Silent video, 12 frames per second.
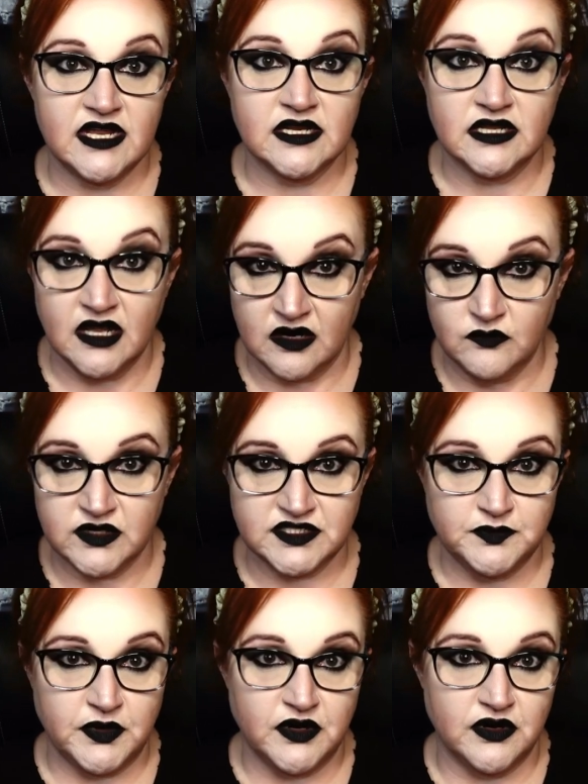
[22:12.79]
in
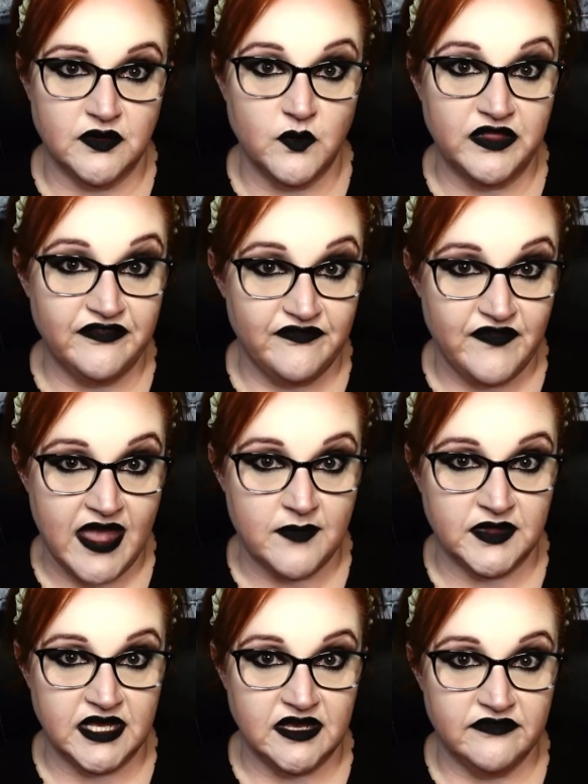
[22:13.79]
Ludwigsburg with
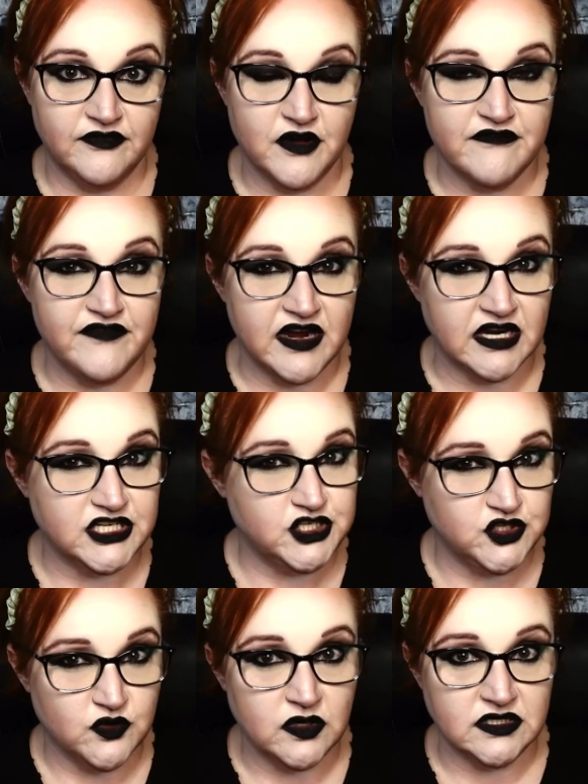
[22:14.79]
family for a very
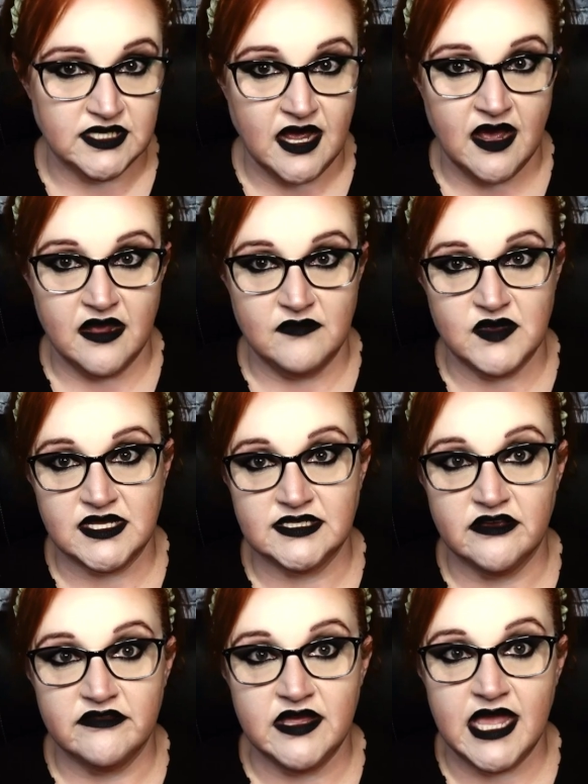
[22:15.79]
short time
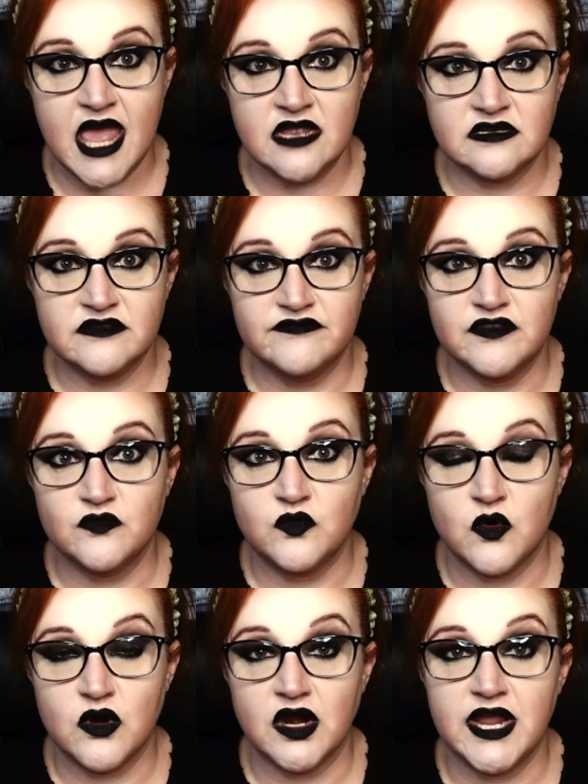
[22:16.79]
until the end of the
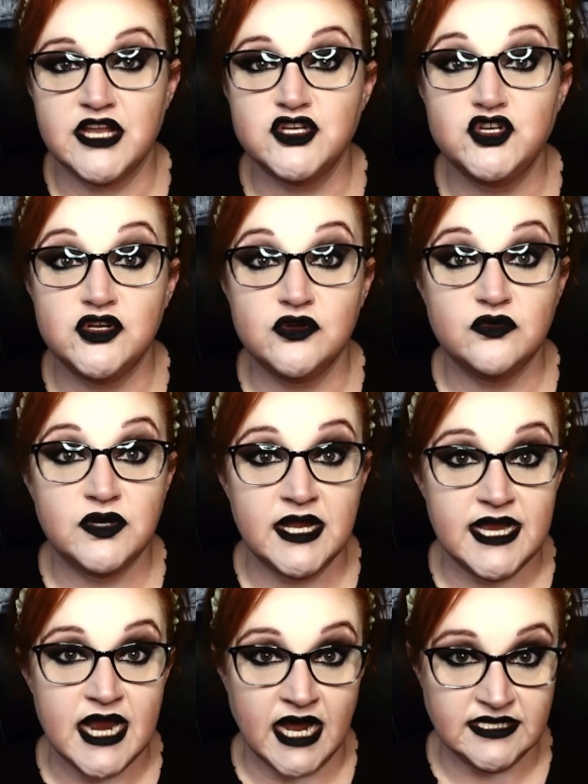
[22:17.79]
war in June
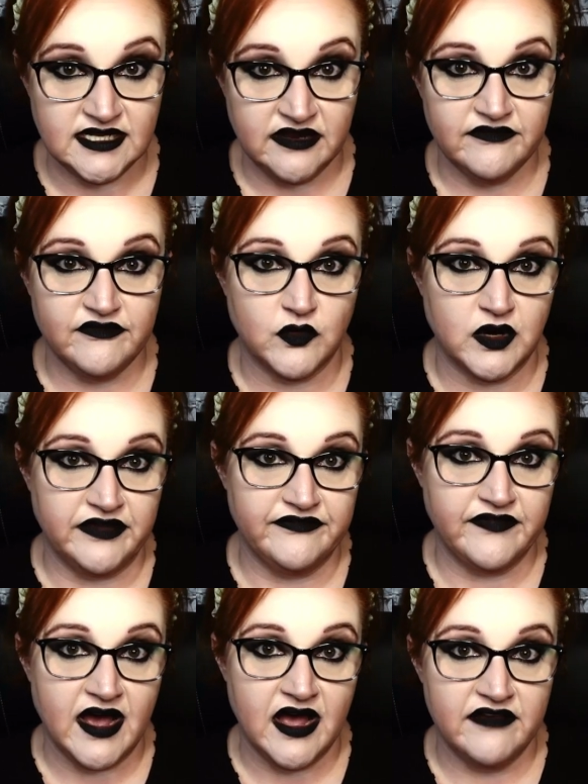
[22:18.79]

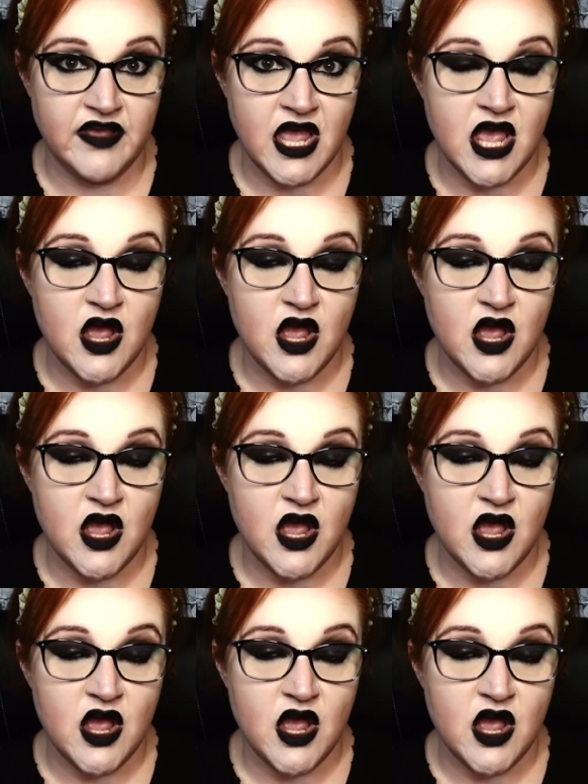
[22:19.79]
1945,